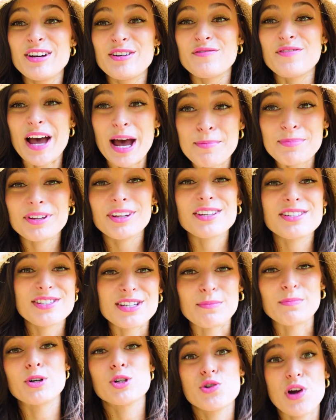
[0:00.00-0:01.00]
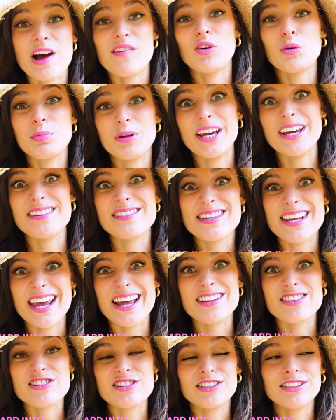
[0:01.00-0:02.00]
Fabulous summer travel plans
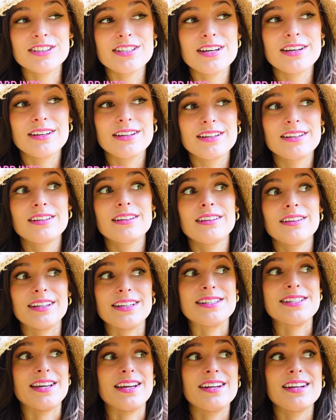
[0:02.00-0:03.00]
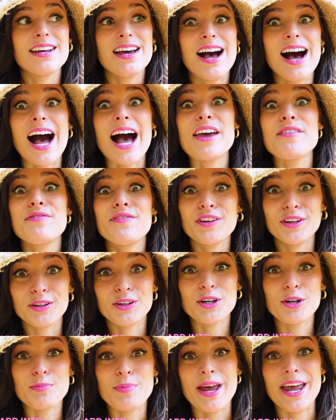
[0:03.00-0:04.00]
canceled? Listen, I feel
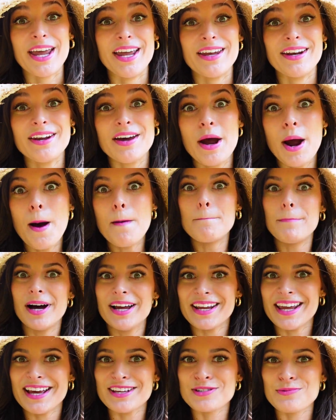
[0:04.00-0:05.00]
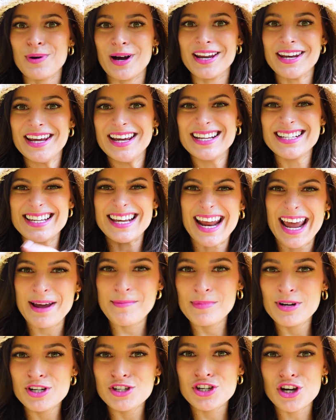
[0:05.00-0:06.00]
your pain. But guess what? Today
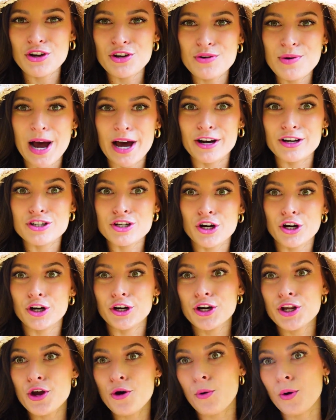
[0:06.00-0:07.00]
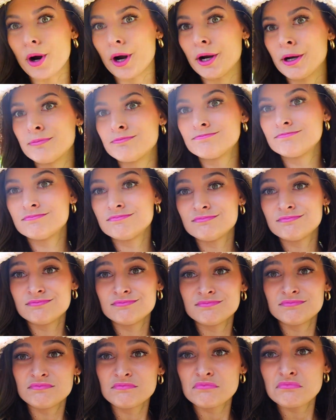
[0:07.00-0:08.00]
I'm going to show you how to turn your
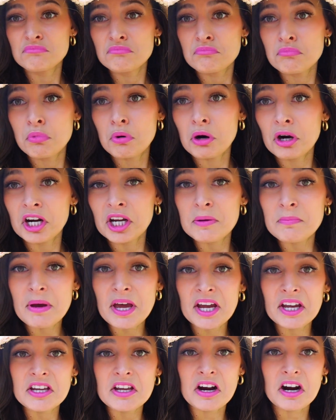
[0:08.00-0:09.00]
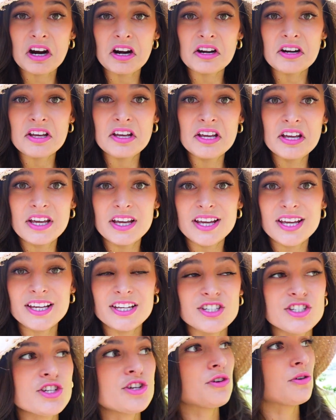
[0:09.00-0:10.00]
boring backyard
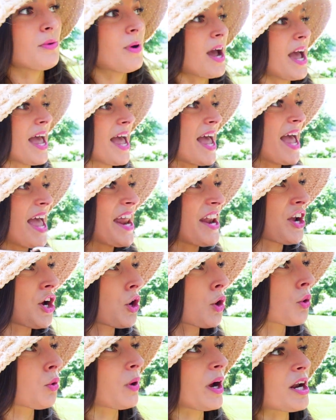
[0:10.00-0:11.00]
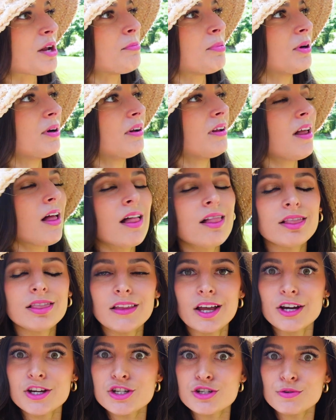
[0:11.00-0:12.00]
into an incredible
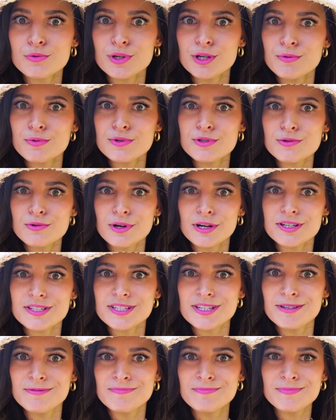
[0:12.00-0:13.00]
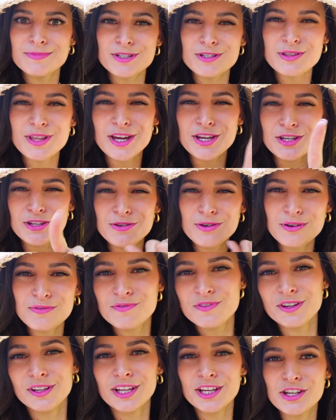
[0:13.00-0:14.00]
luxury resort so that you can
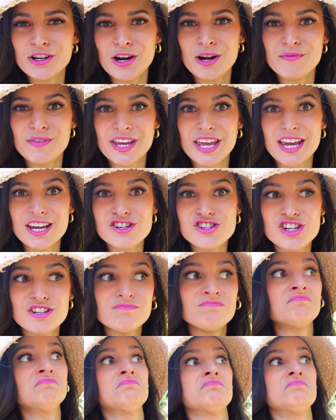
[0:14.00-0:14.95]
feel like you're on vacation